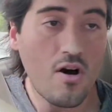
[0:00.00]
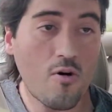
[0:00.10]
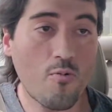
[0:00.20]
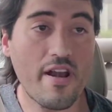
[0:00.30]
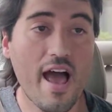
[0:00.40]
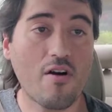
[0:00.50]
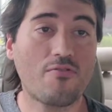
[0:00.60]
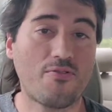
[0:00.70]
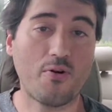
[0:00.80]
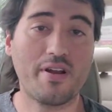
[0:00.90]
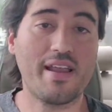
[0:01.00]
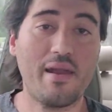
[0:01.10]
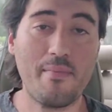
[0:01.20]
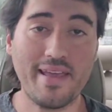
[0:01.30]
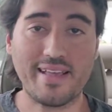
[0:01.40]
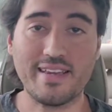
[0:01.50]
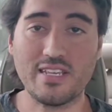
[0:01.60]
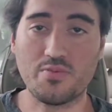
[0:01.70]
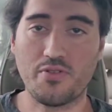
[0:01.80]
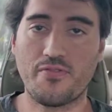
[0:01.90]
renowned for it and make it
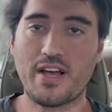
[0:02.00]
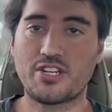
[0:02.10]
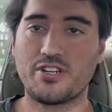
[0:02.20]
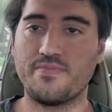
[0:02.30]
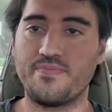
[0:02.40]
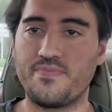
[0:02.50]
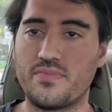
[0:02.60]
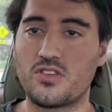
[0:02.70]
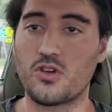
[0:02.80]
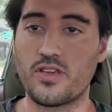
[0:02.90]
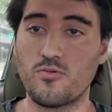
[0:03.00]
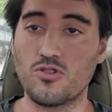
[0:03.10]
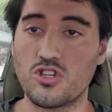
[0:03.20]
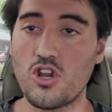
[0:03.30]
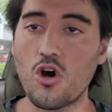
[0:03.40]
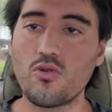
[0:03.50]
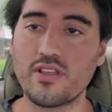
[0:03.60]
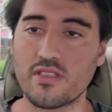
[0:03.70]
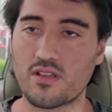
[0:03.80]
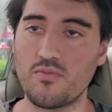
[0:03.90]
his profession. So he was known
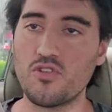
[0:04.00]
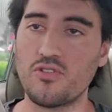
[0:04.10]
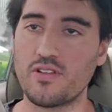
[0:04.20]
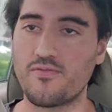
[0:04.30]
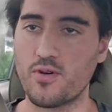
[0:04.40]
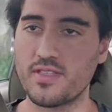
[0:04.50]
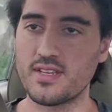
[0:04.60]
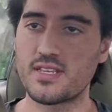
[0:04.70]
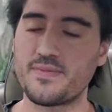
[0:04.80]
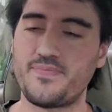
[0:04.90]
in the community for this.